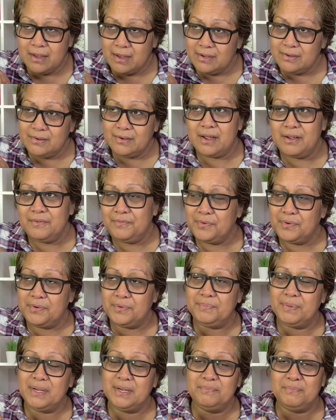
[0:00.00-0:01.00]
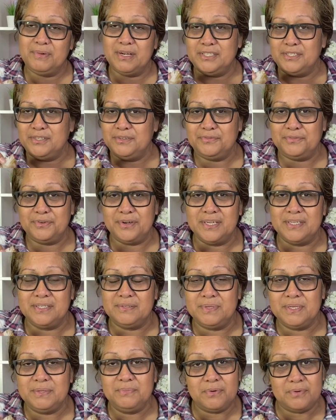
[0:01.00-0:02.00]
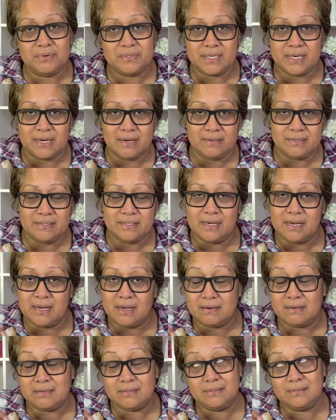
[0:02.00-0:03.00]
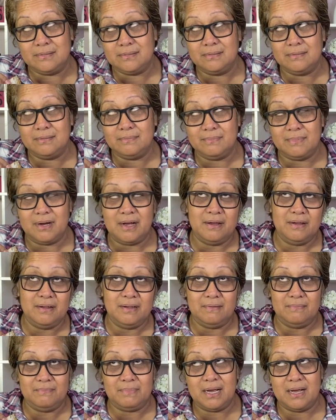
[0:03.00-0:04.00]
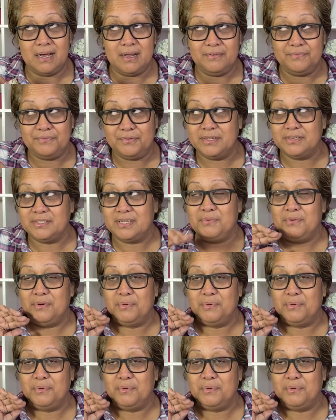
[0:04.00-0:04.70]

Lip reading: So I thought me and my 2 friends, we walked down to, because my other friends, they were